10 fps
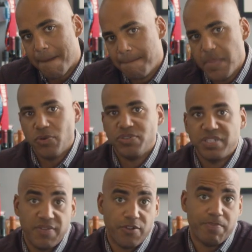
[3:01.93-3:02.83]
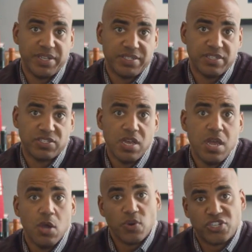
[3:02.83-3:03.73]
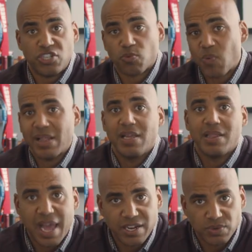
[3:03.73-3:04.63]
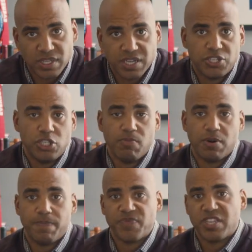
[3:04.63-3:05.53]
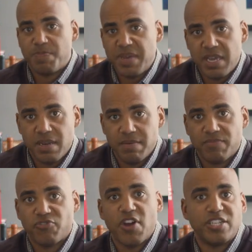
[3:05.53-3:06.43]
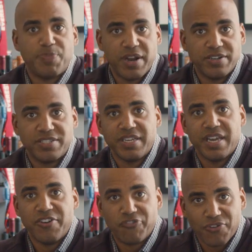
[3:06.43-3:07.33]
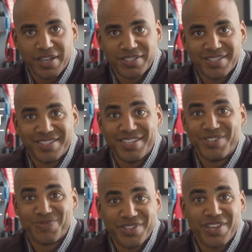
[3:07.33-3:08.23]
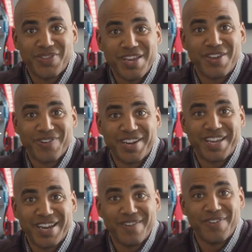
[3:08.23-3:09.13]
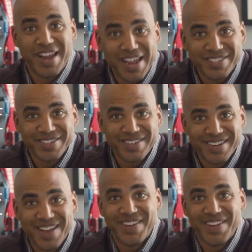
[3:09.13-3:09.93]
most in their business which directly aligns with the consumer. Speed, transparency, and trust. Did you really think you were gonna get a different answer? I